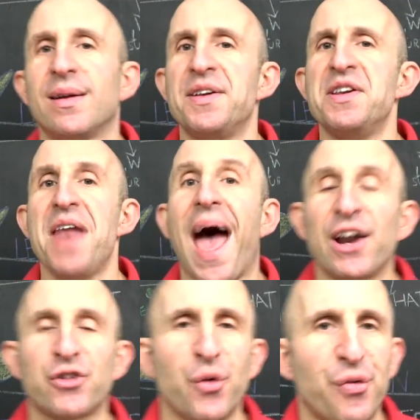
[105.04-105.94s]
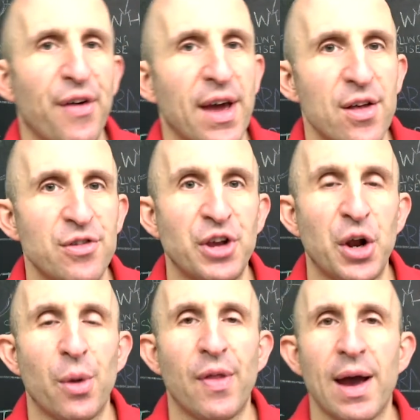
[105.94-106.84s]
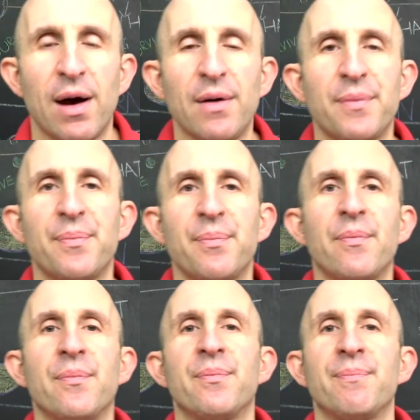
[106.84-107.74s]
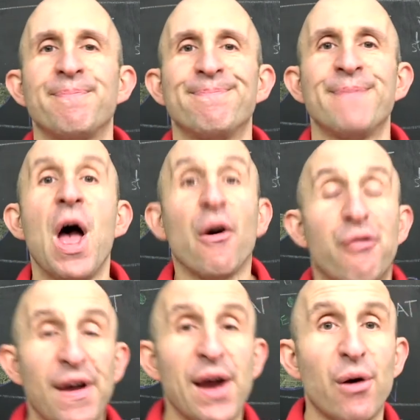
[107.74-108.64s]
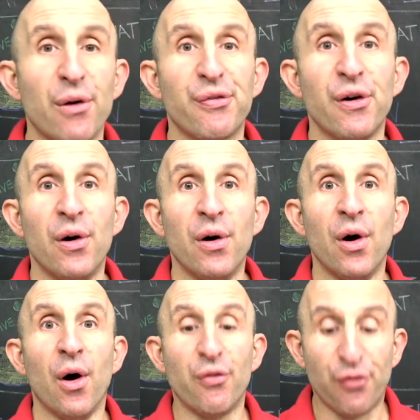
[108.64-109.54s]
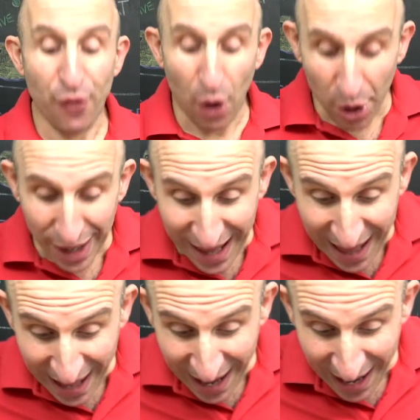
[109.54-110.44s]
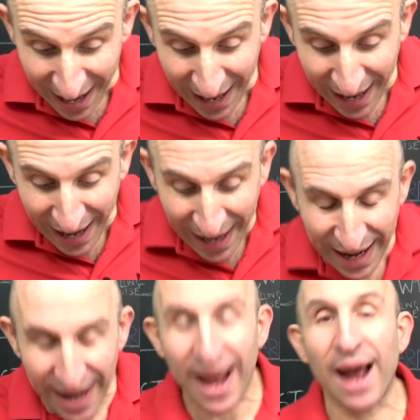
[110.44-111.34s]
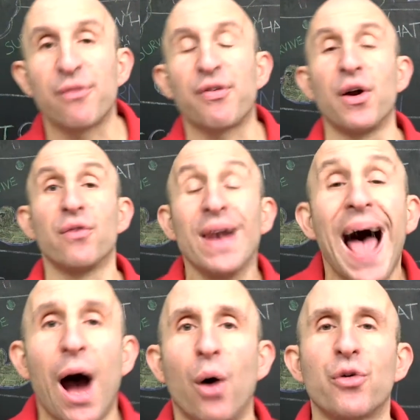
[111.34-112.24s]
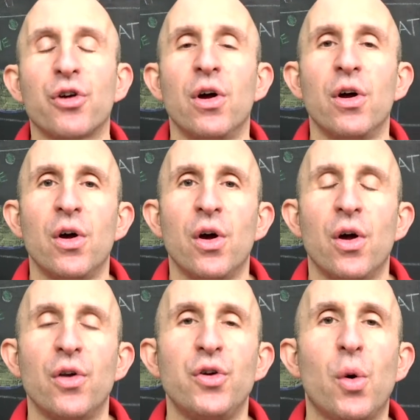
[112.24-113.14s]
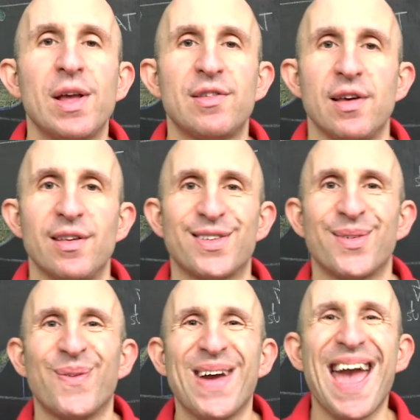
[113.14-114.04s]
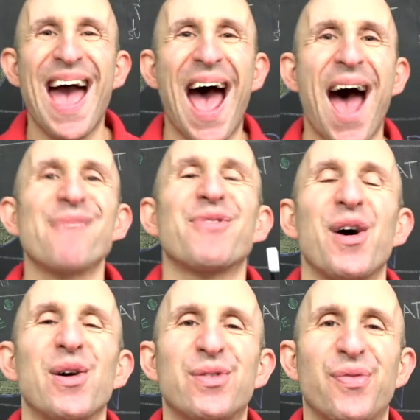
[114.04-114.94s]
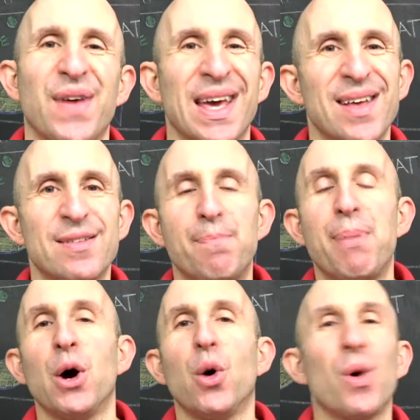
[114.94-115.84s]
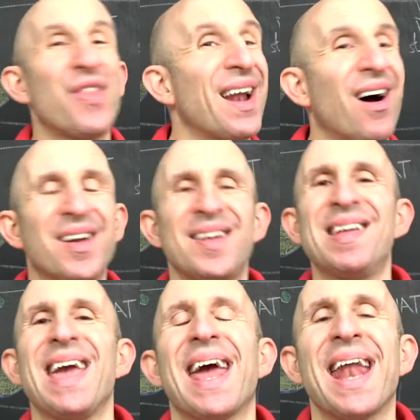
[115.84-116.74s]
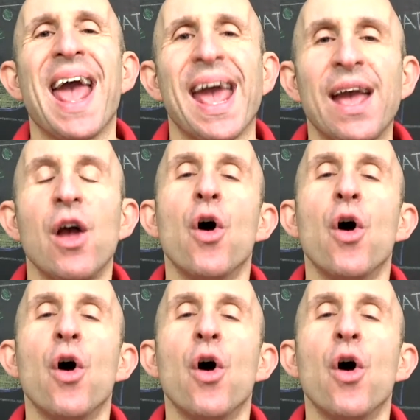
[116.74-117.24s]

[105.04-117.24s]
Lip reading: natural fears. Do you know what they are? Fear of falling and fear of loud noises. We have those fears built within our DNA